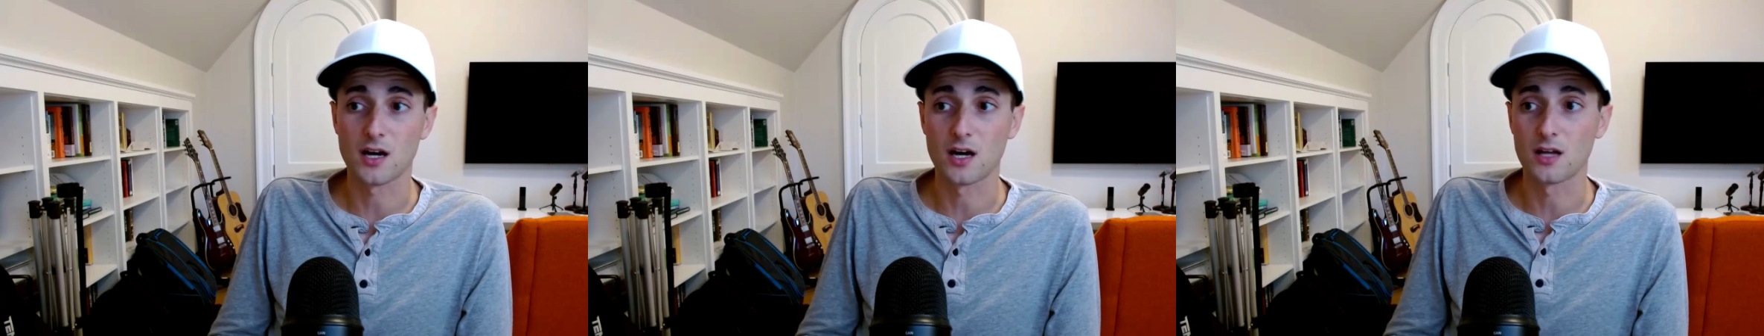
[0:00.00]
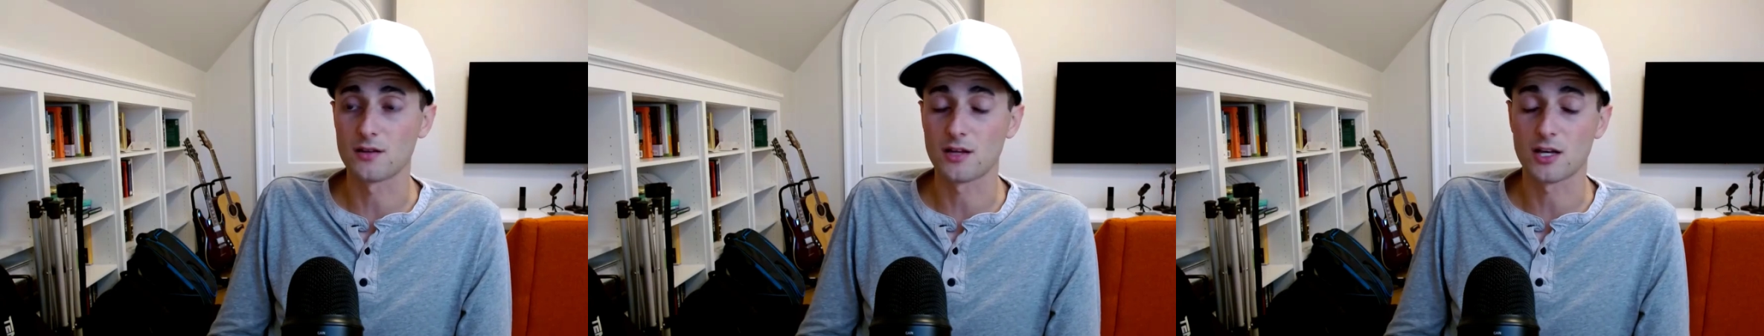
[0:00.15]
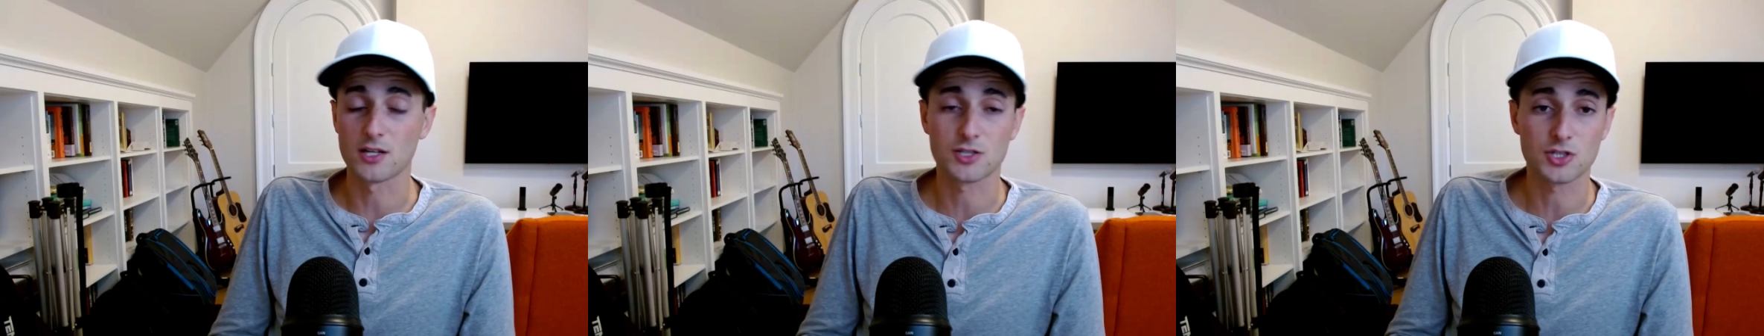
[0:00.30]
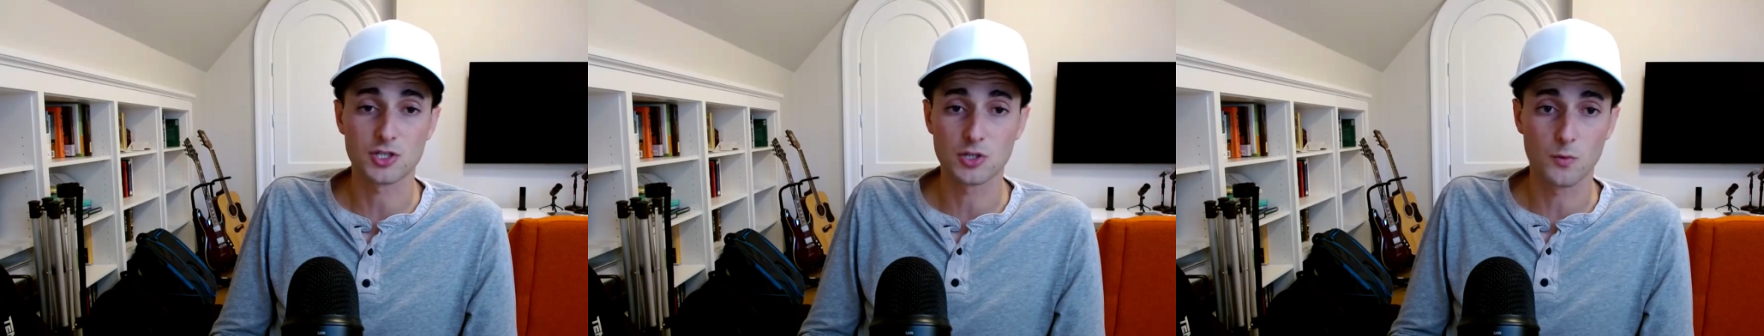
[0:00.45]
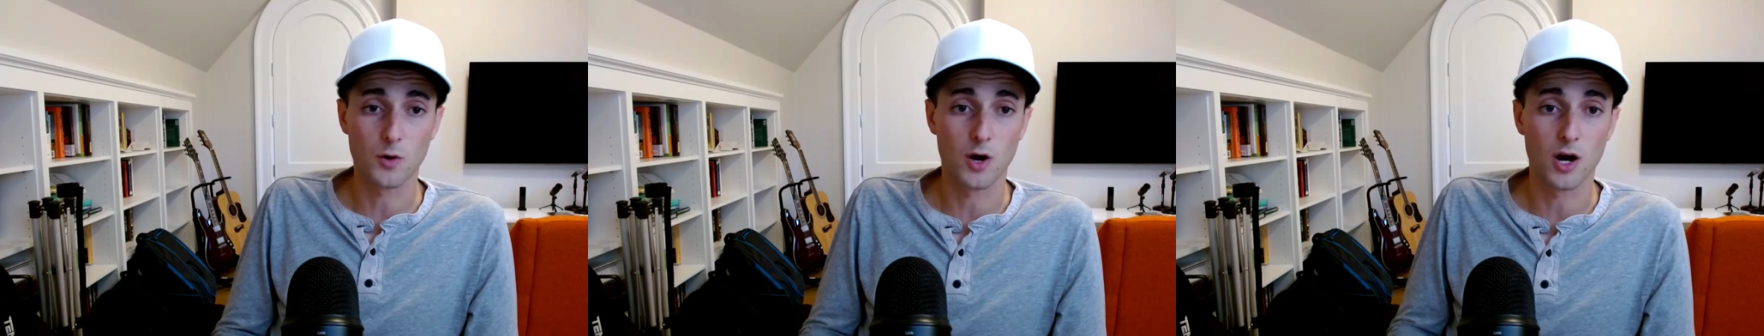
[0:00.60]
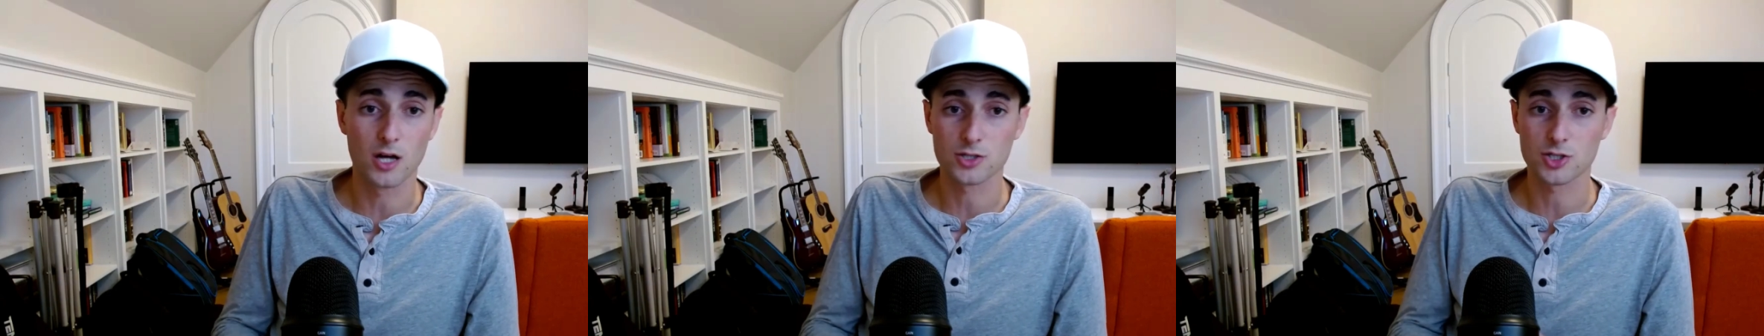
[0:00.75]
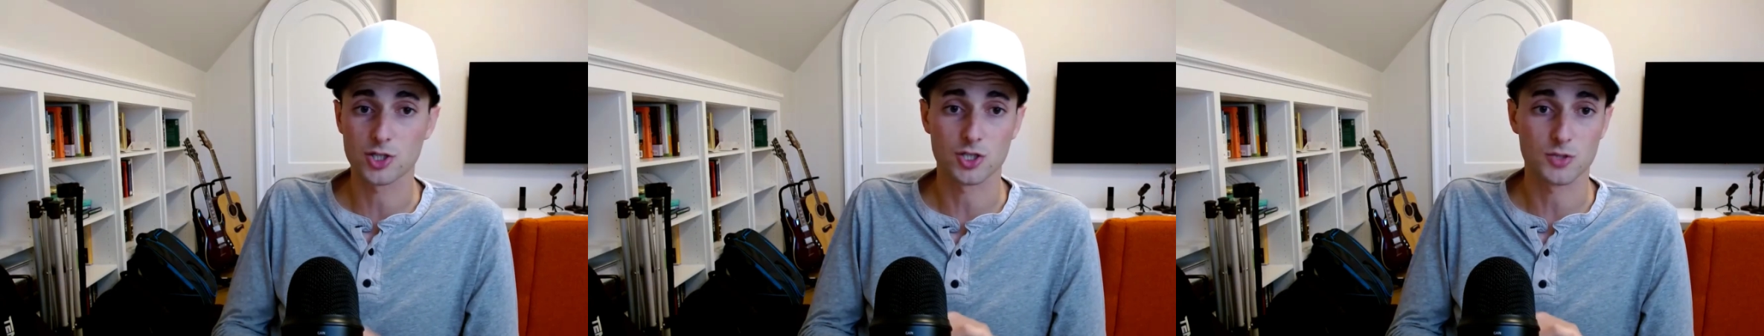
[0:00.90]
unless you
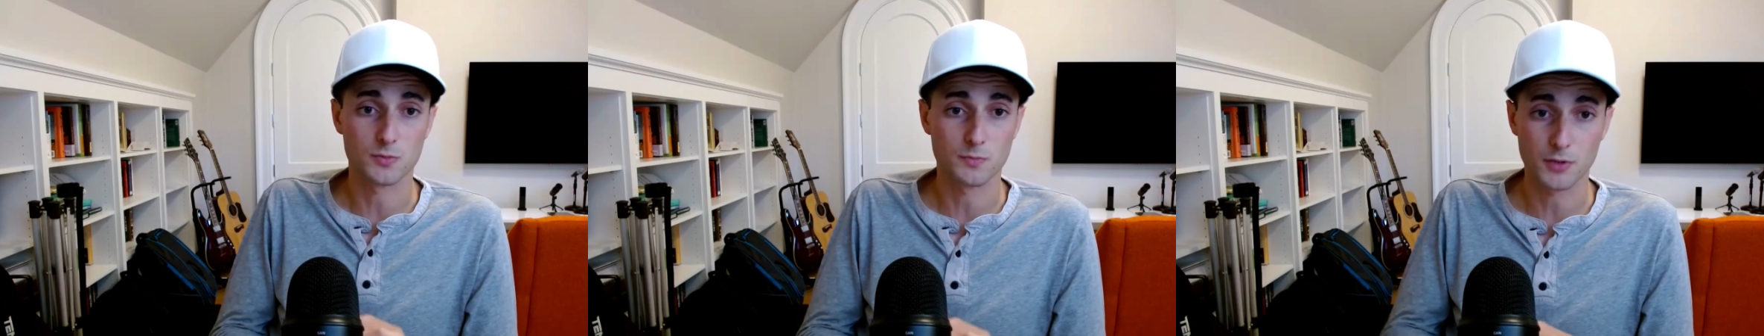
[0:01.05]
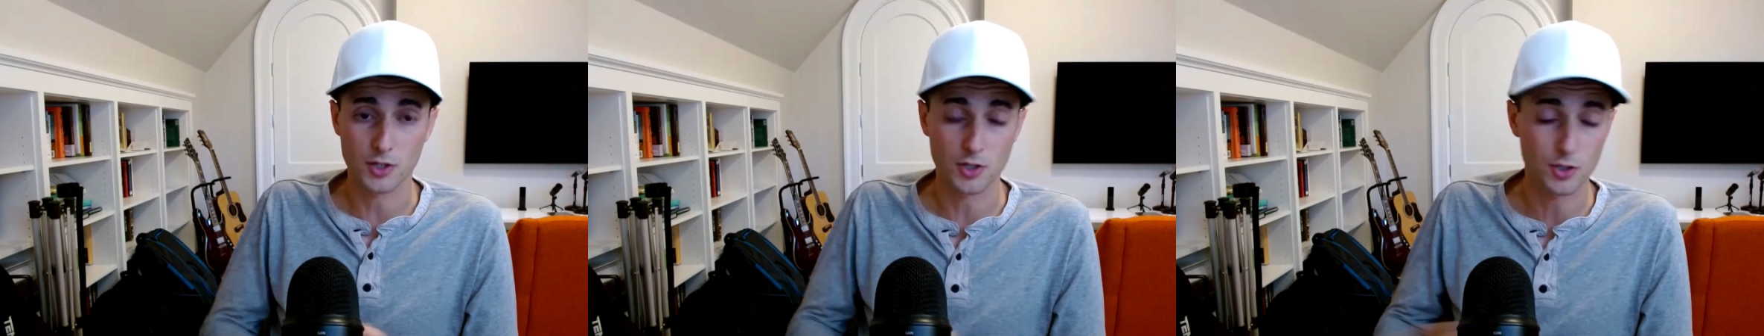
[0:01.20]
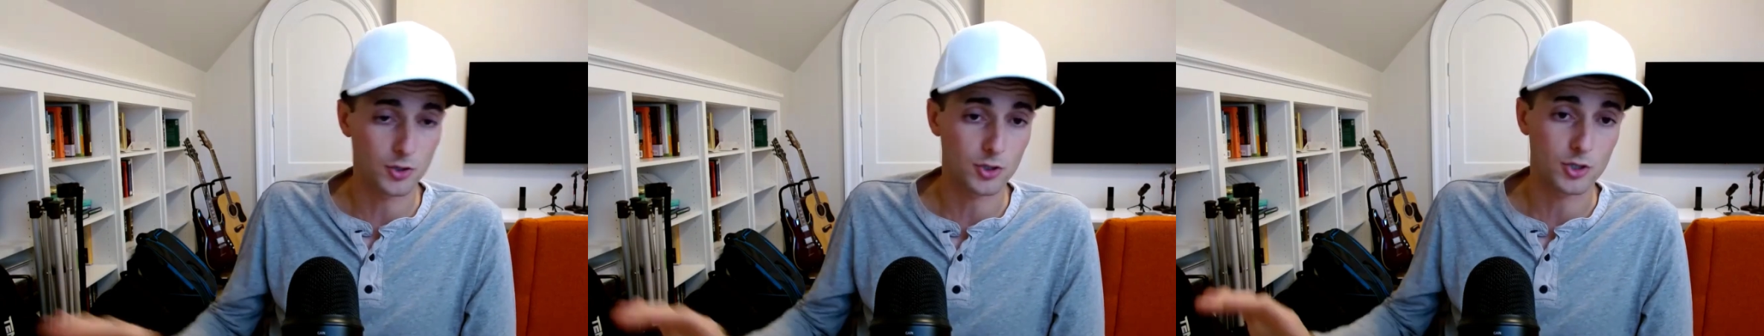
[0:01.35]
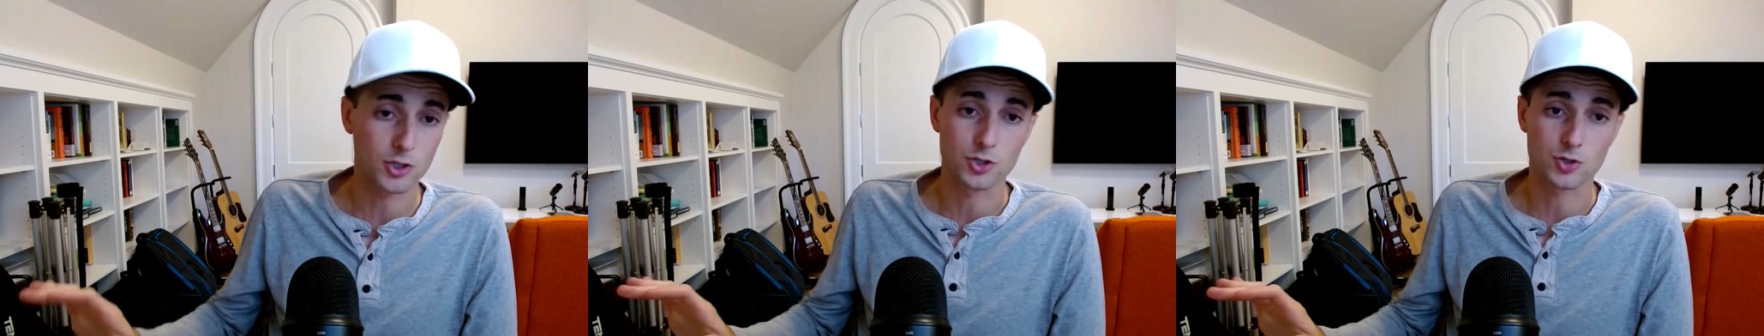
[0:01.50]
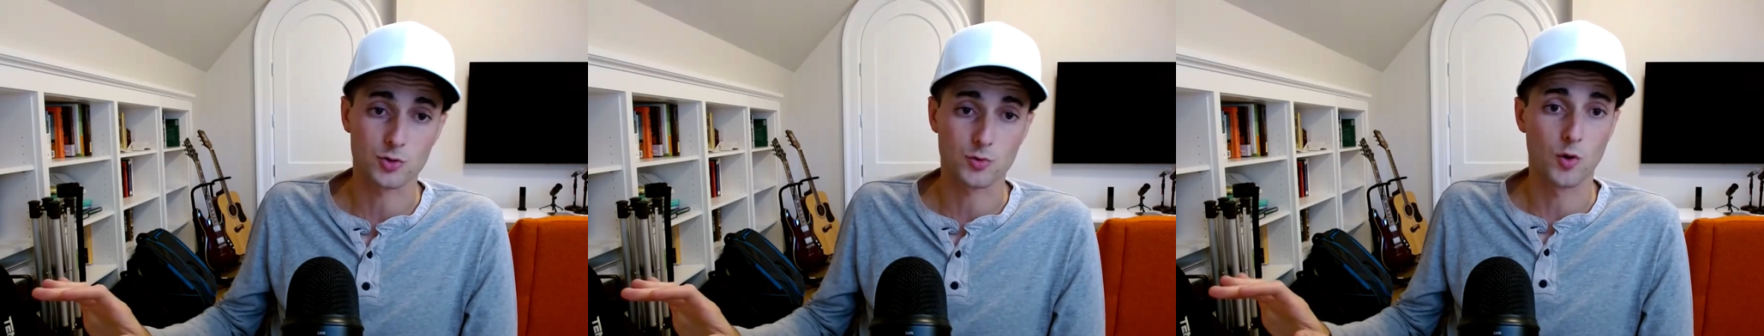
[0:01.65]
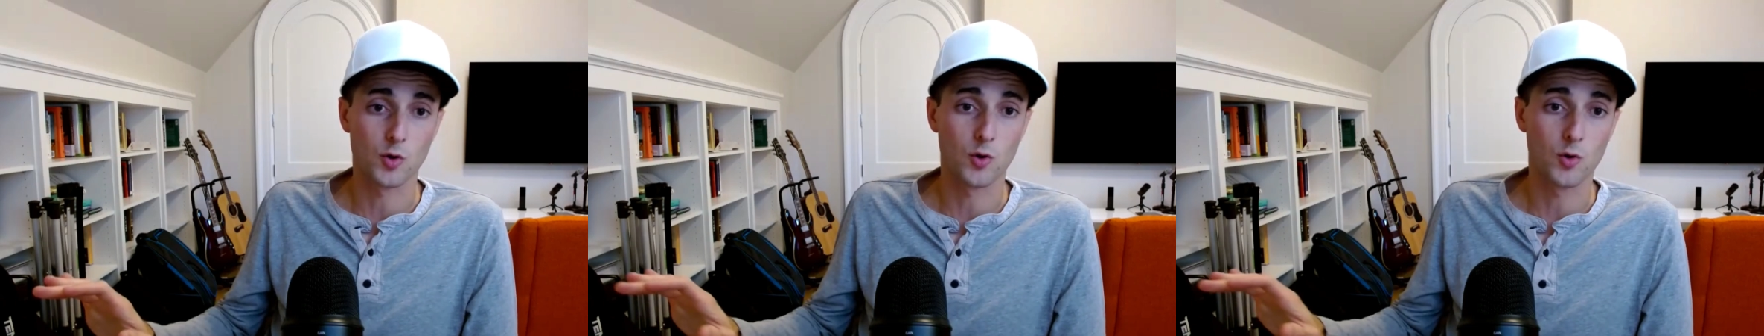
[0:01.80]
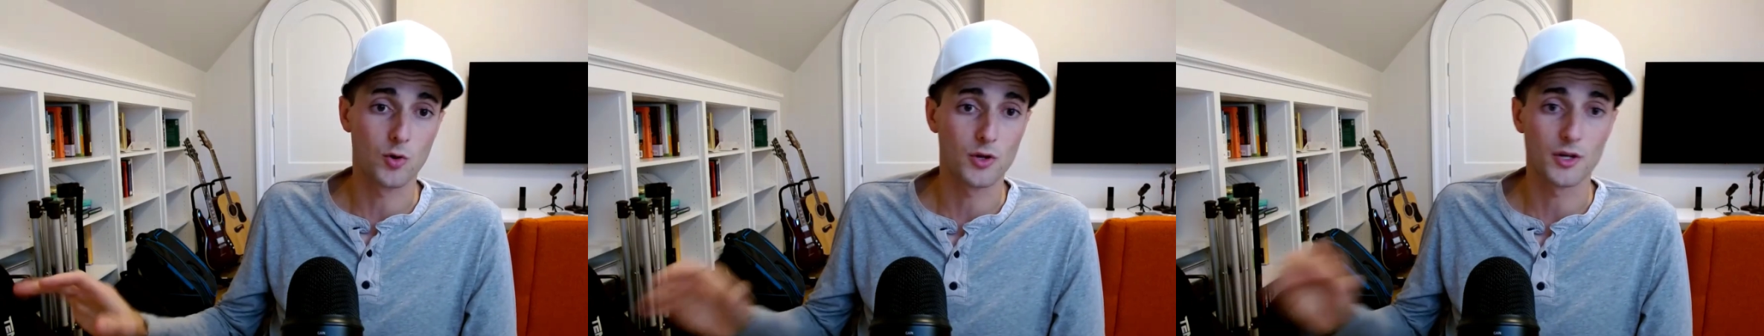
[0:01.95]
want just pure
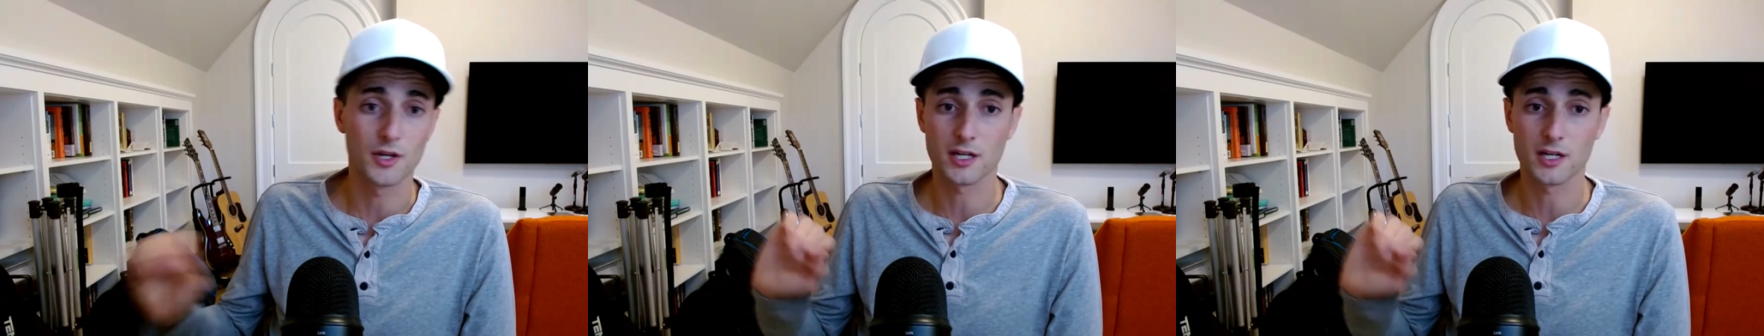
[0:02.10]
control